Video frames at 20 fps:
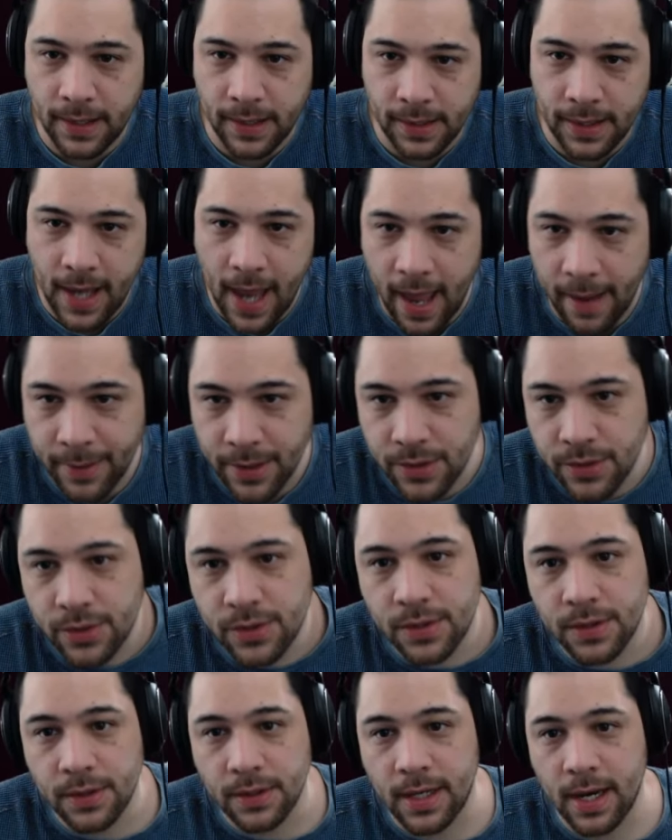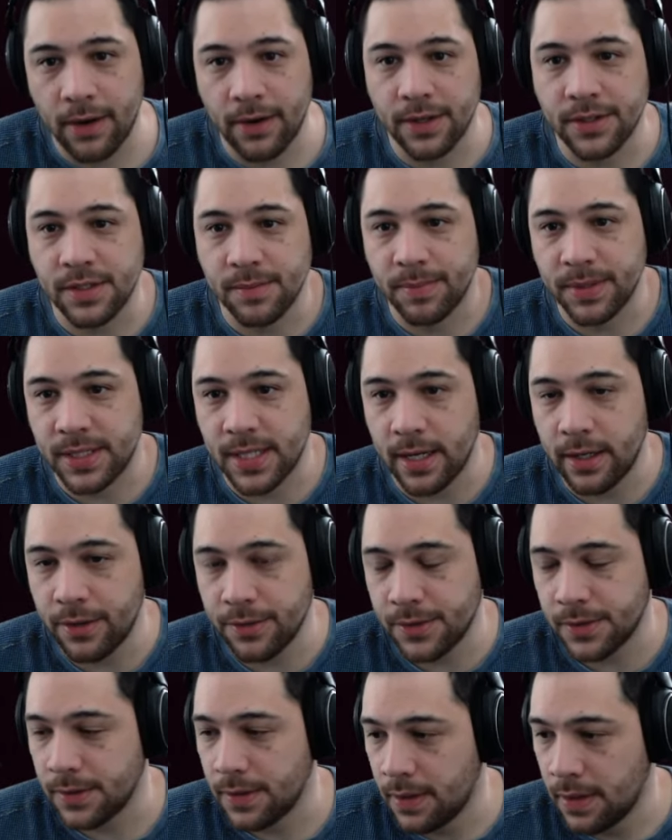cabbage, carrots, and
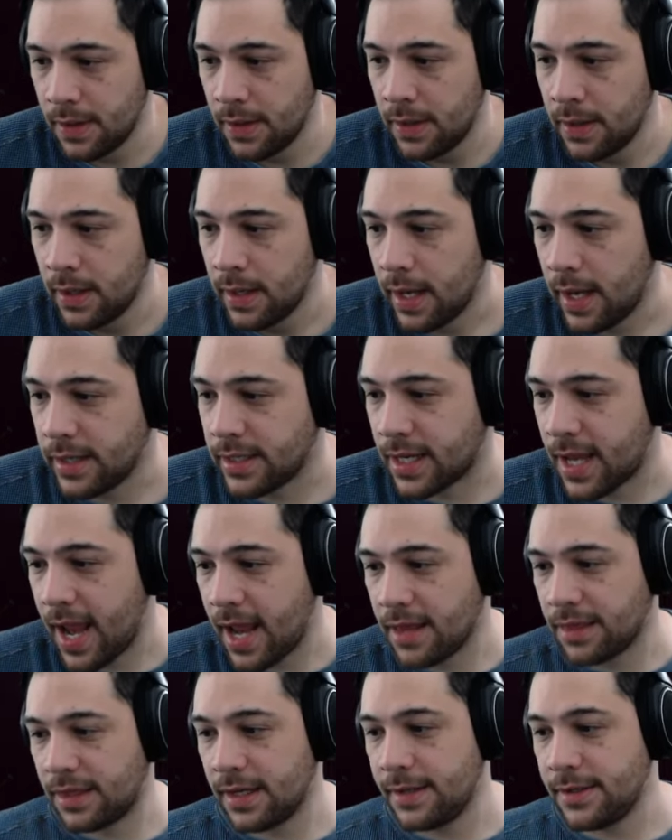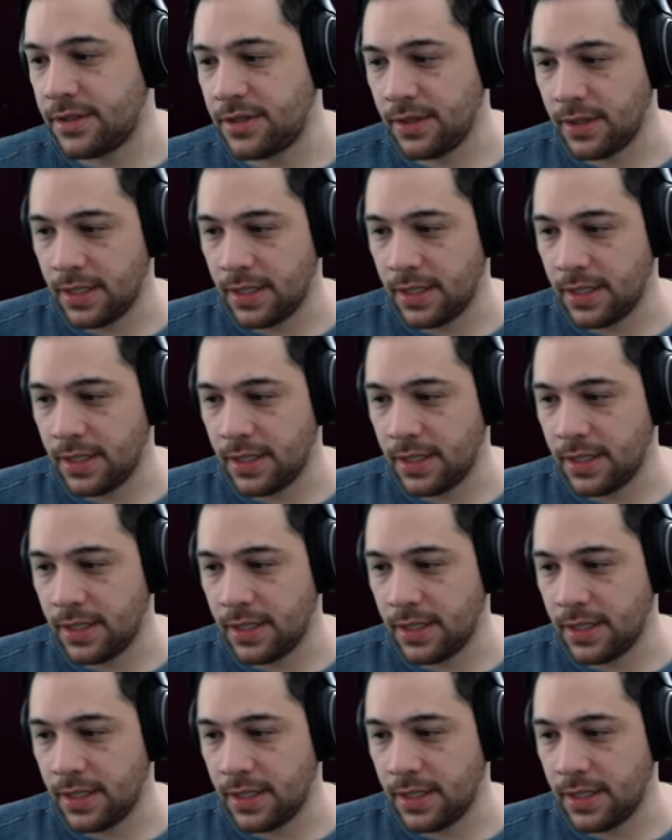potatoes. And to can things, you